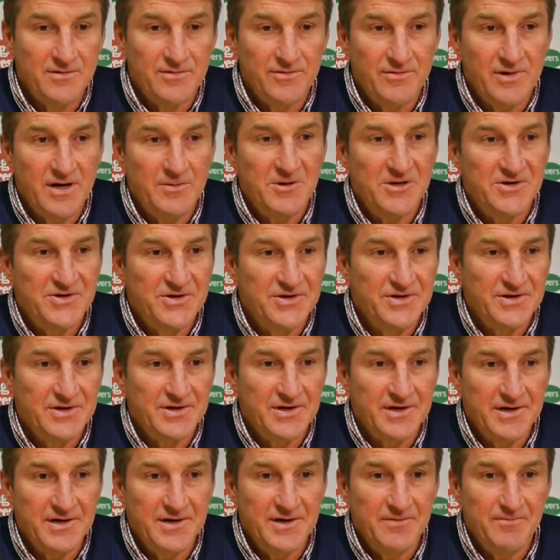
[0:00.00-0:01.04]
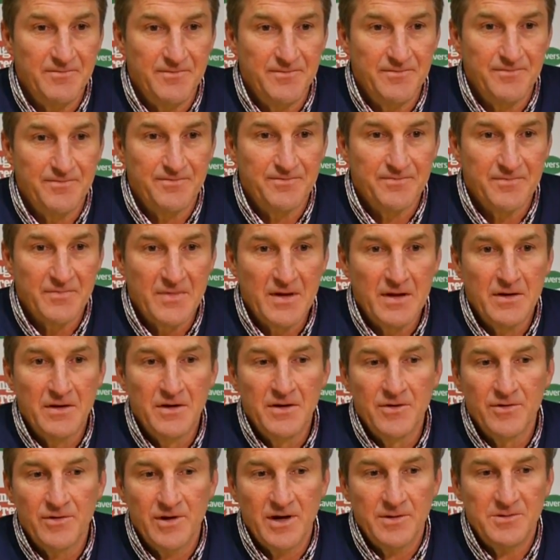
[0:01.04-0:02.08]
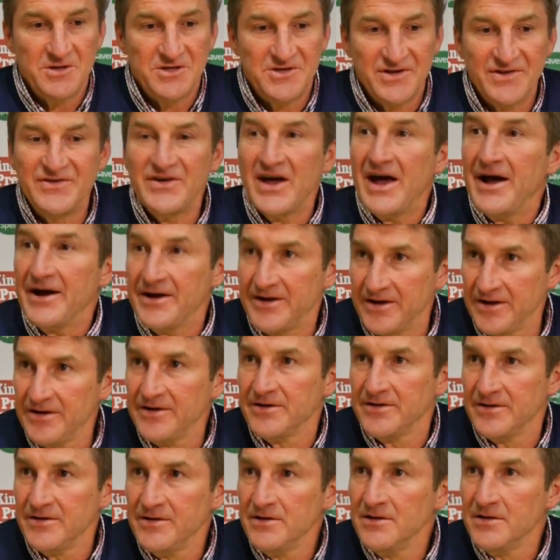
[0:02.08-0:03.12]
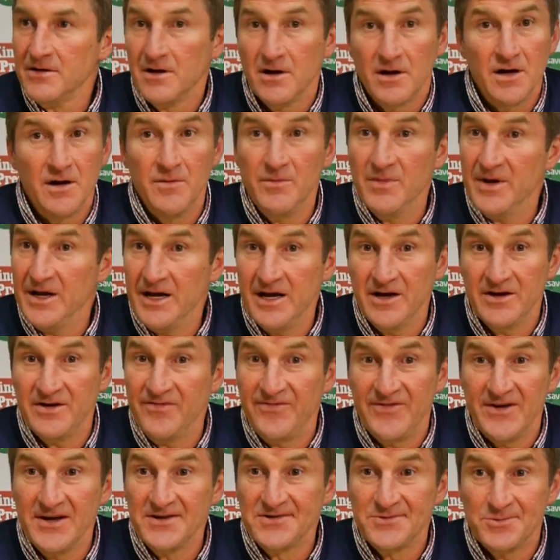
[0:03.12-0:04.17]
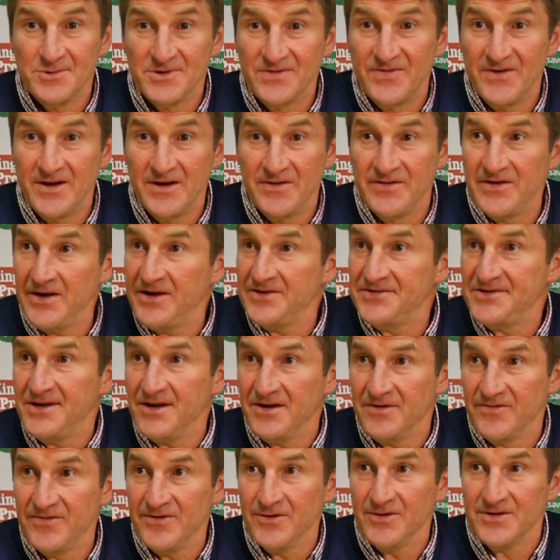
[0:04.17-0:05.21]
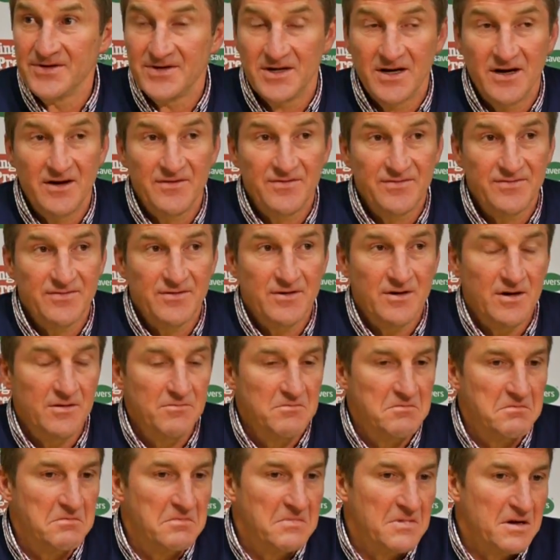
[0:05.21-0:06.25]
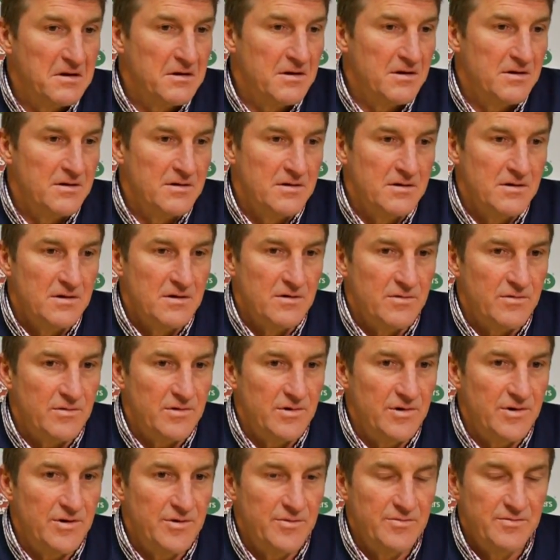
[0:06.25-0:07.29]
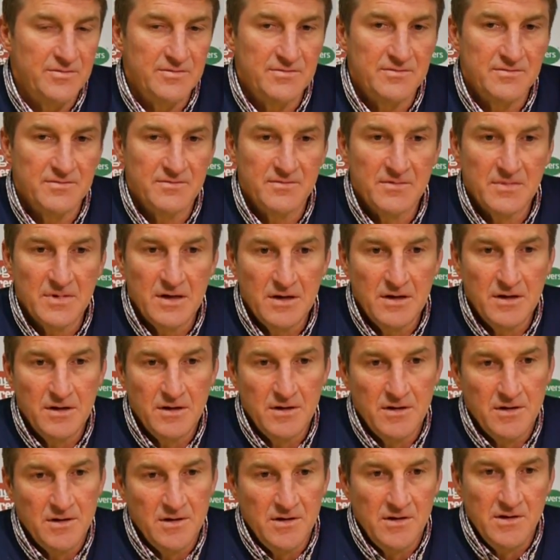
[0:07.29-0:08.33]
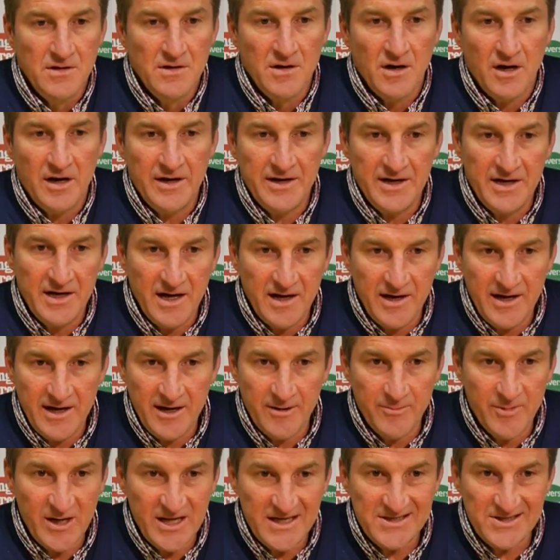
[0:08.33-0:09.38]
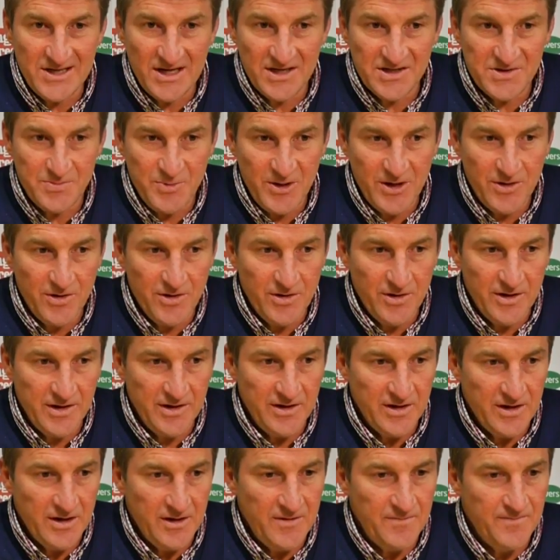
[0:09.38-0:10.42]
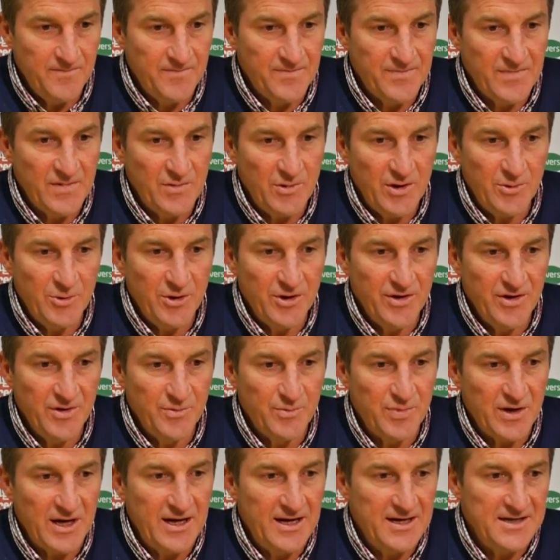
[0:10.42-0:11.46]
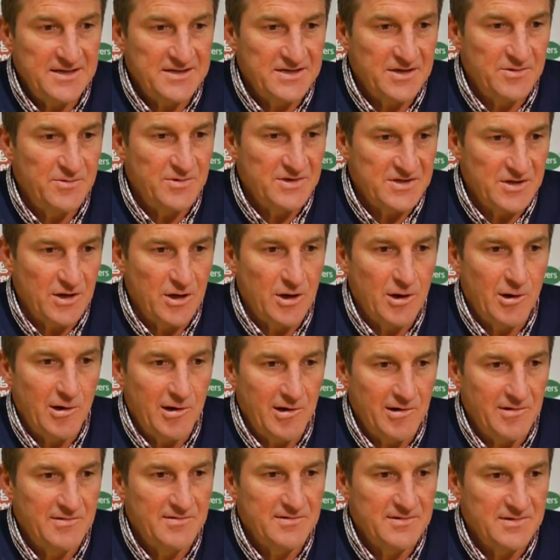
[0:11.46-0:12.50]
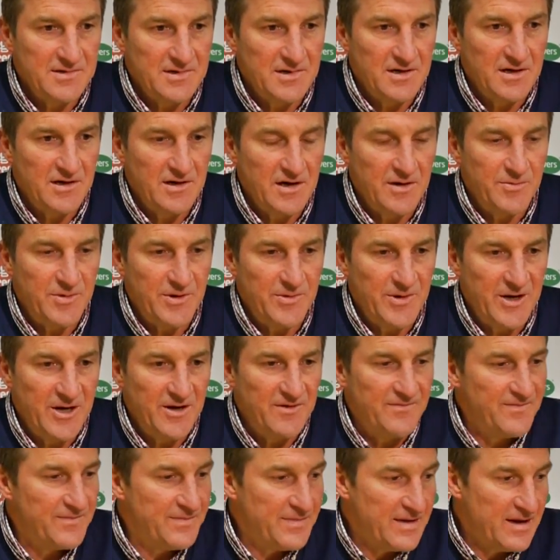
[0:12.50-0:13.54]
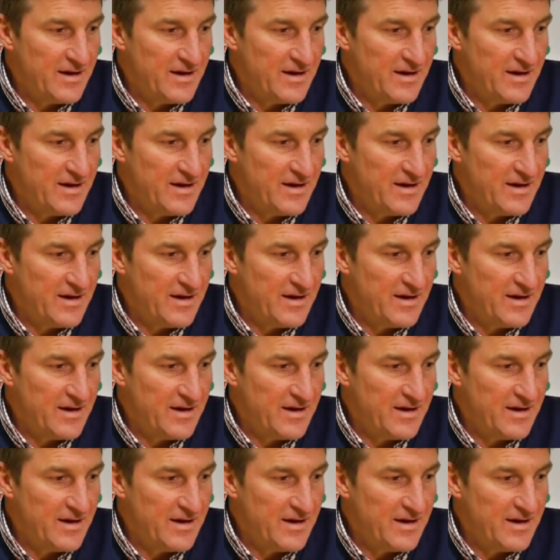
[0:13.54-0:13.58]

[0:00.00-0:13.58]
rubbish. Rubbish attack. Our defence was fantastic first half. Well, I don't know how many sets behind we were in plays. It was a lot, up around